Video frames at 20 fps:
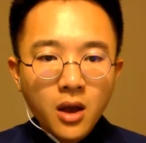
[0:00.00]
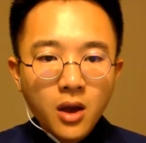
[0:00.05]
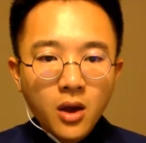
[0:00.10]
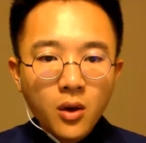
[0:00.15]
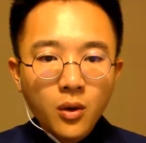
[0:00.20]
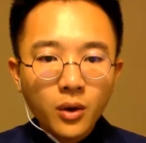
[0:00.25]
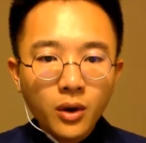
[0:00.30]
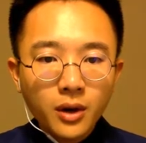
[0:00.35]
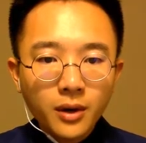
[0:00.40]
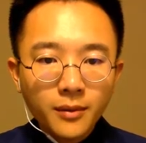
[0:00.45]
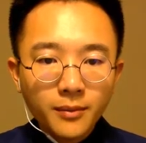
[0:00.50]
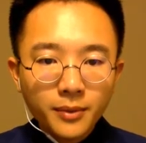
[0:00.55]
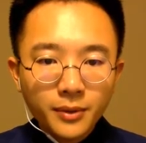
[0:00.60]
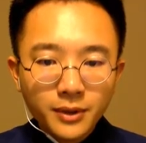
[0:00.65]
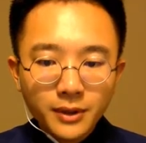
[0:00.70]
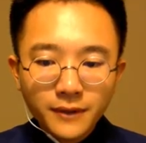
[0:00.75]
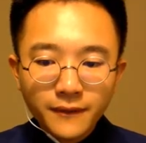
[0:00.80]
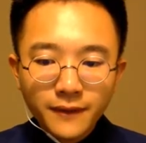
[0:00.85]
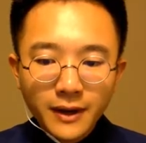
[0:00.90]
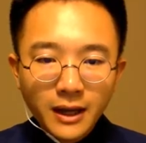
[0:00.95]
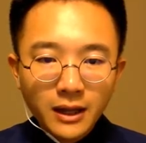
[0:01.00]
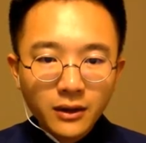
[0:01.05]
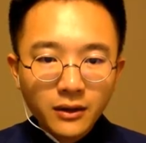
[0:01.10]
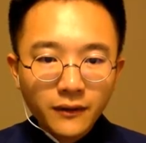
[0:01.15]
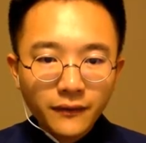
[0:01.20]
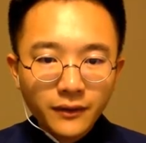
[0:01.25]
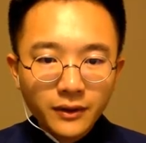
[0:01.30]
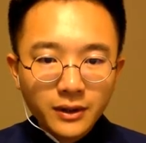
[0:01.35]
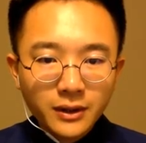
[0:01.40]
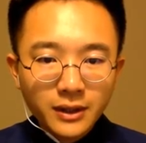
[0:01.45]
We're gonna put the value of
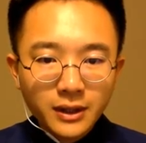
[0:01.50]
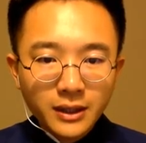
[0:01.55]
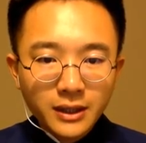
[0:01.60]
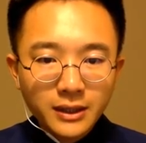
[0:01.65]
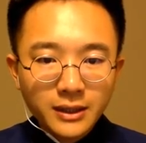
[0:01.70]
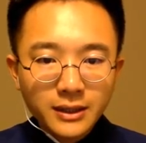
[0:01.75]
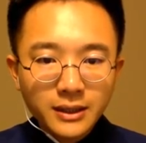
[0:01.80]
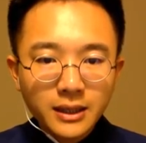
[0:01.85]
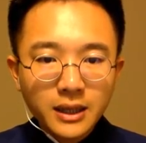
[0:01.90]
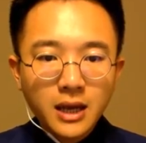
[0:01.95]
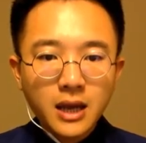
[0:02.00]
this